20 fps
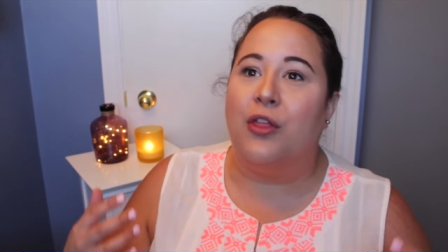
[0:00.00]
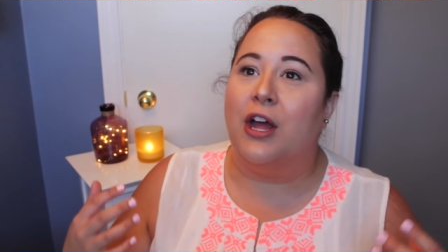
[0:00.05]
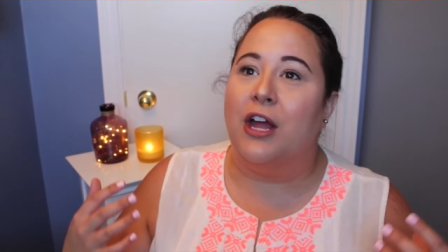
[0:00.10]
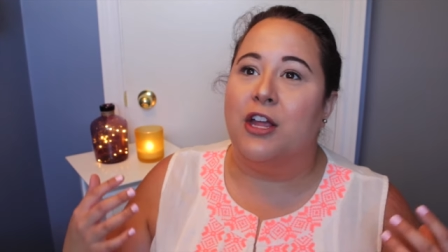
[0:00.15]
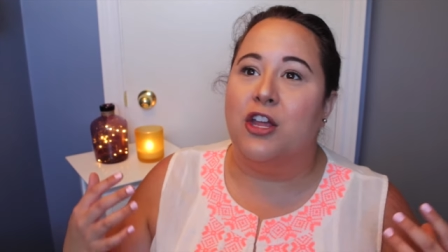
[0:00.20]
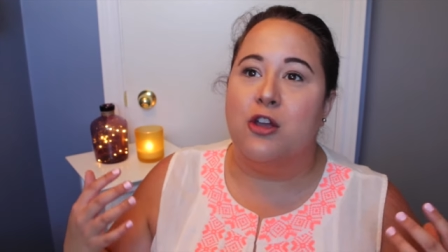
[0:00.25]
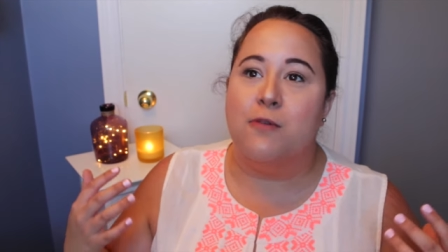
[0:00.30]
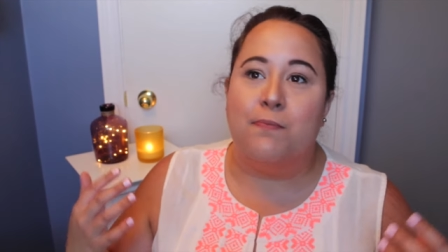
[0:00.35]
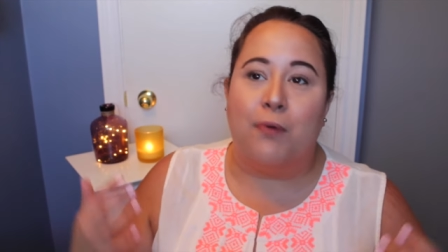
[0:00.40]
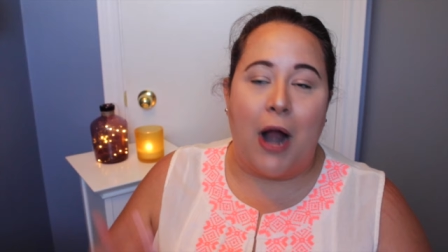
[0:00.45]

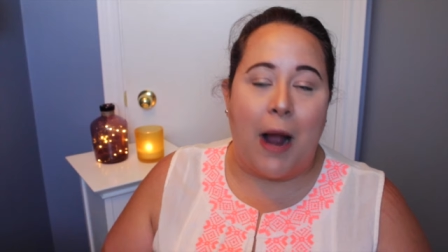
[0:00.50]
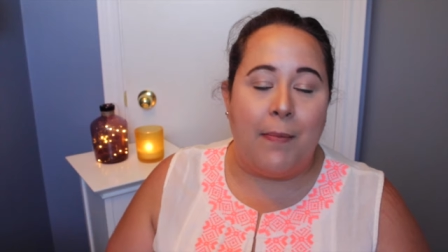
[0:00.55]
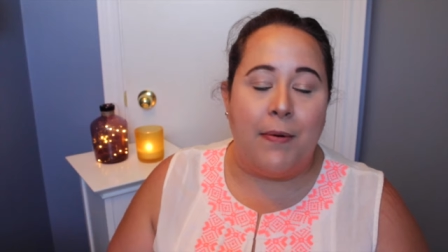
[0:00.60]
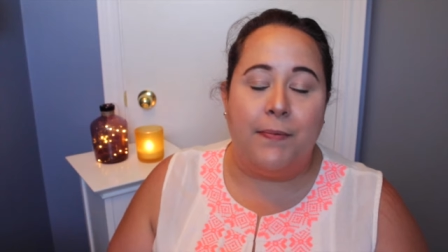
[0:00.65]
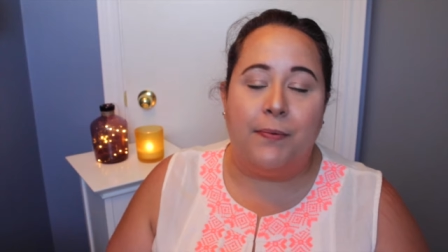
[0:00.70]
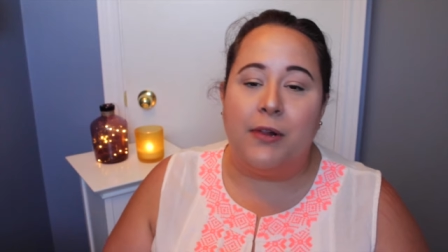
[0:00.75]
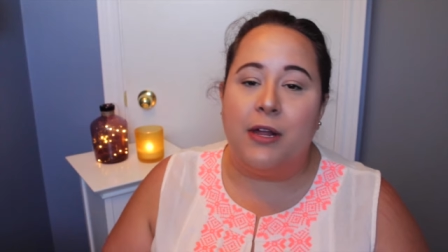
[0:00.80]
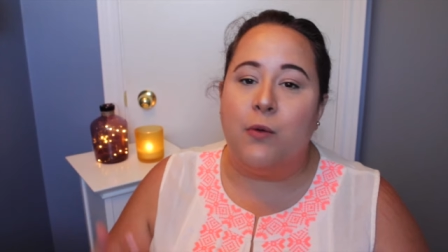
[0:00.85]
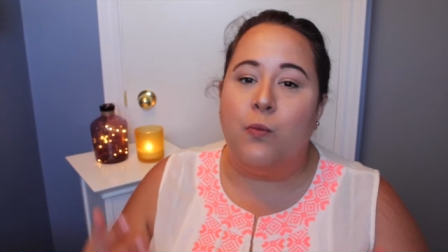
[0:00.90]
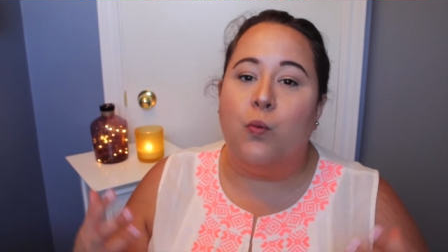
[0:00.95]
that you
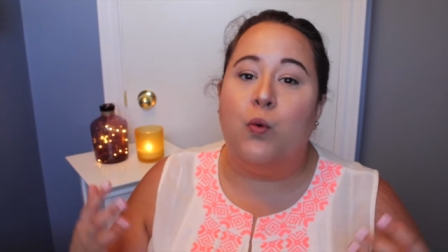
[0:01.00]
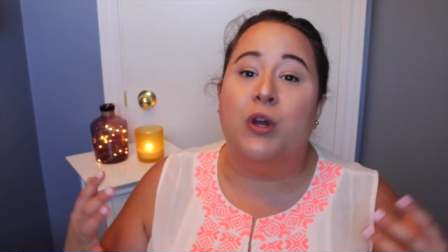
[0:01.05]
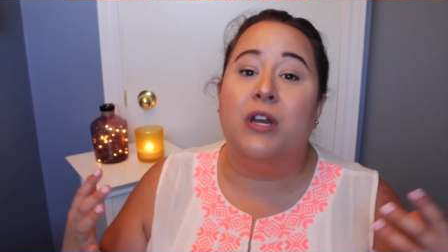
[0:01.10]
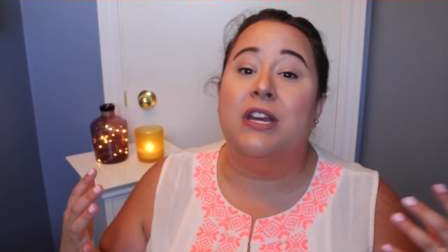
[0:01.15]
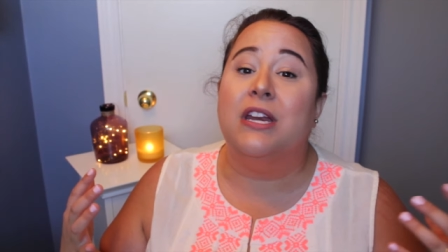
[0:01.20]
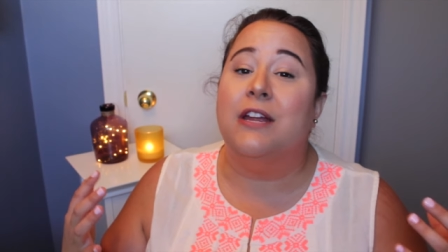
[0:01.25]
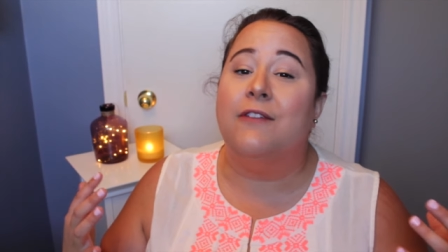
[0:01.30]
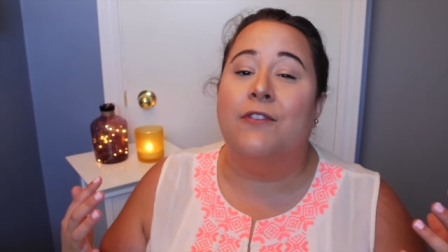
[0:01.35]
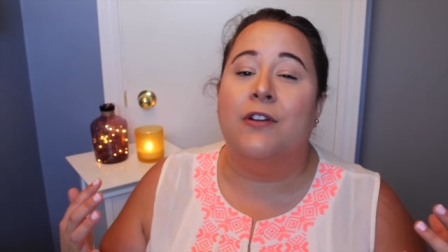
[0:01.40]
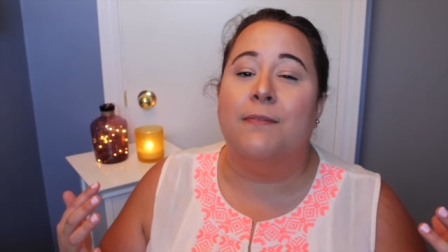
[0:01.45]
probably
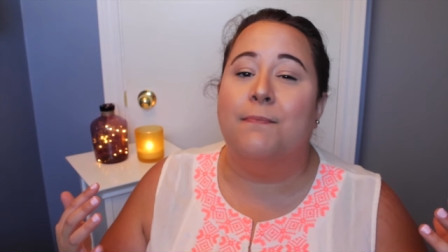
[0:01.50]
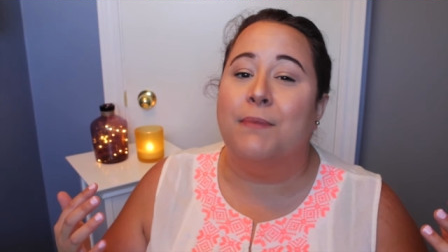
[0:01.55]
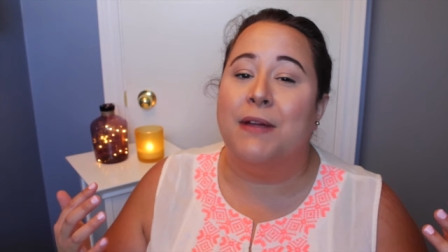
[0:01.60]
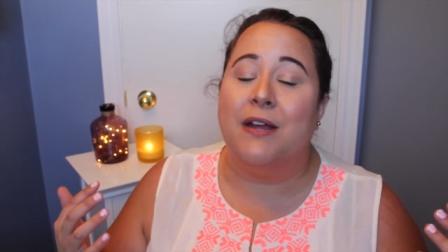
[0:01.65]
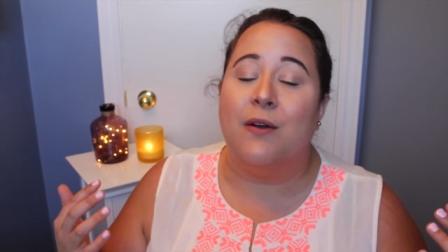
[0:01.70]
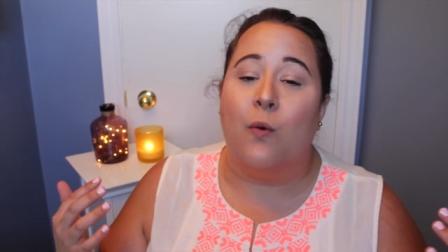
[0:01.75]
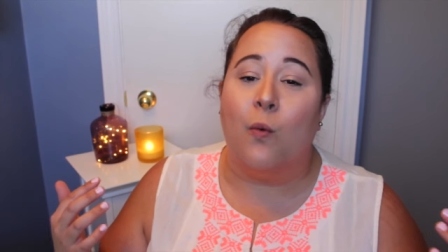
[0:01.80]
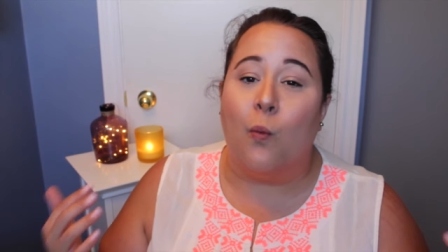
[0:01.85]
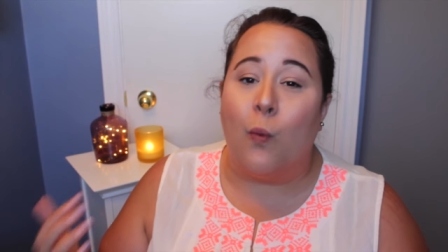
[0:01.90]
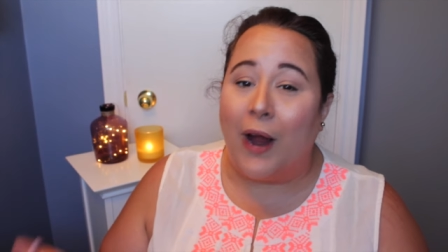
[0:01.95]
wouldn't even
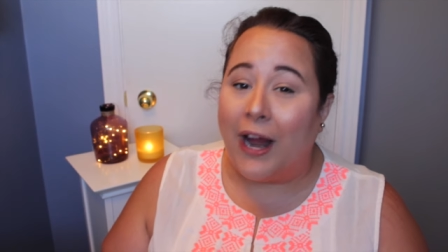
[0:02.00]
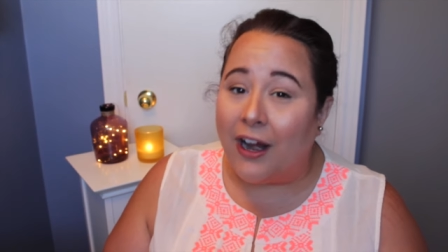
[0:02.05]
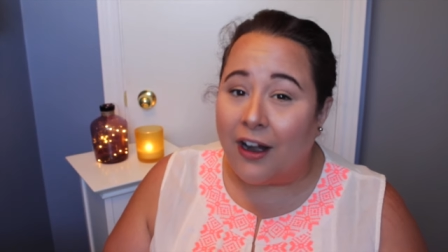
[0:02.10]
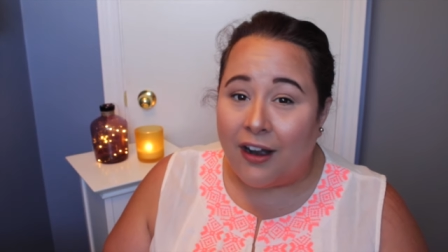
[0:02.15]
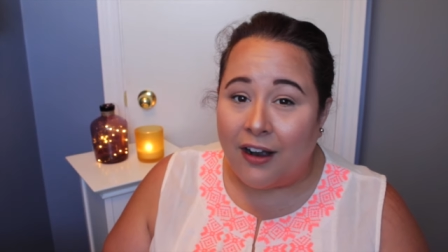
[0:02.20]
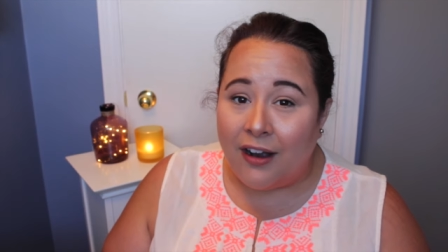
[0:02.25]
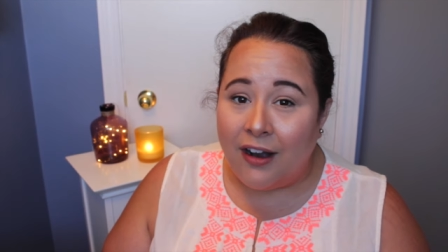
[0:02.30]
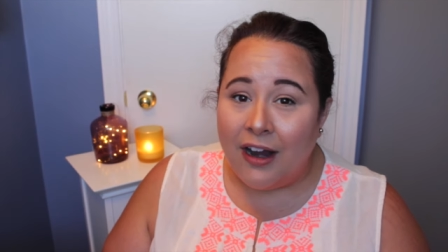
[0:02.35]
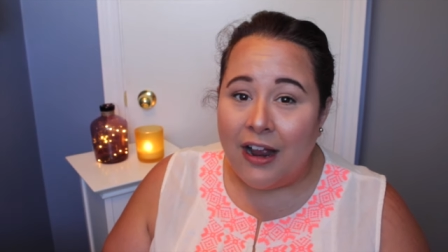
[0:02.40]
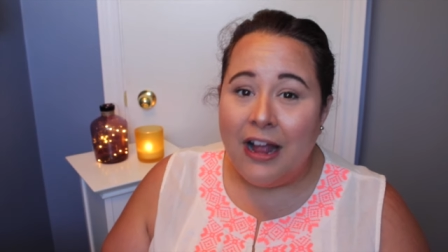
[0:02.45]
be
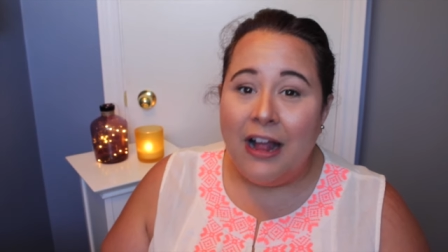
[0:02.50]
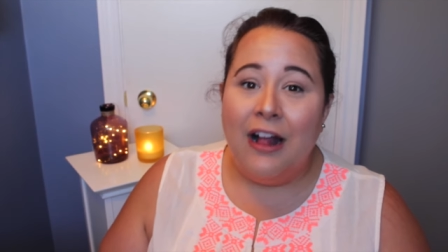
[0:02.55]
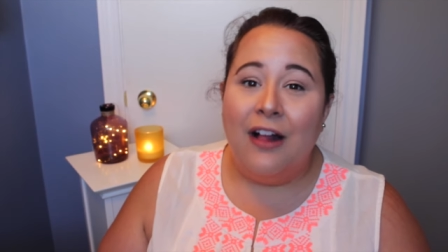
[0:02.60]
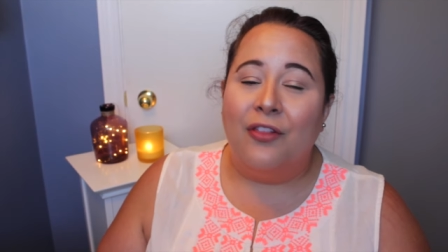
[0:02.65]
aware